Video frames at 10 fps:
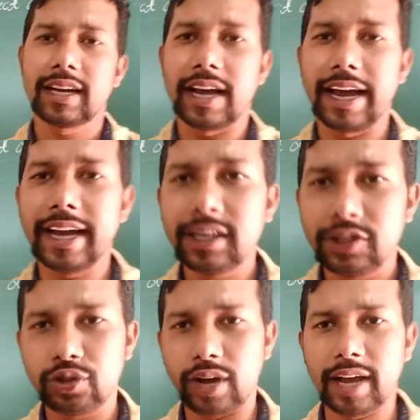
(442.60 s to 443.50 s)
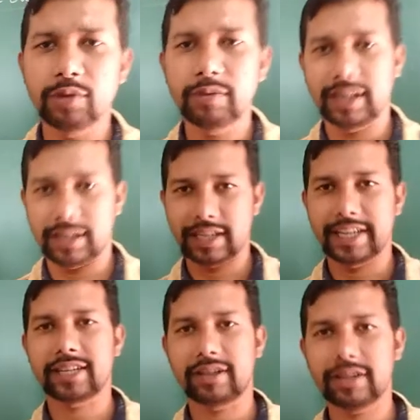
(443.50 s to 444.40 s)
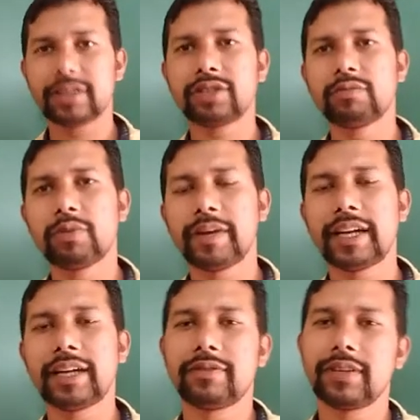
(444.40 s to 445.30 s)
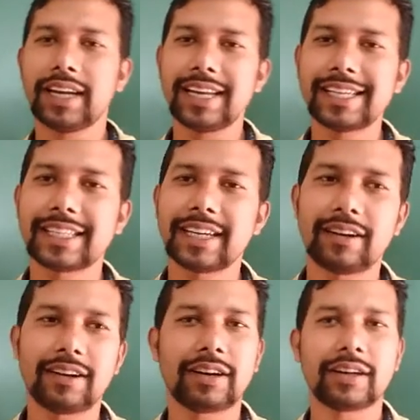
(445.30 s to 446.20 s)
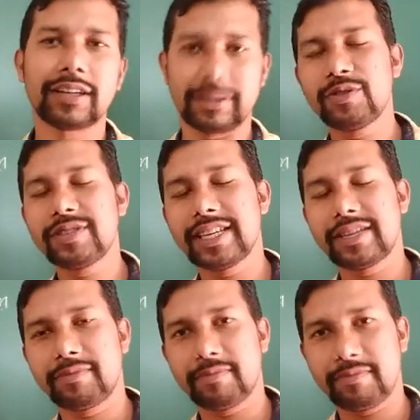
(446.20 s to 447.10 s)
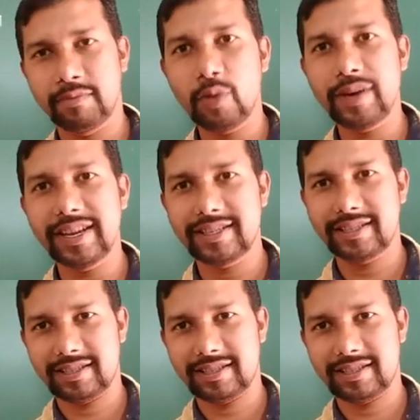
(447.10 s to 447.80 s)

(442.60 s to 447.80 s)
and joy moment. According to moment, we listen our music, movies,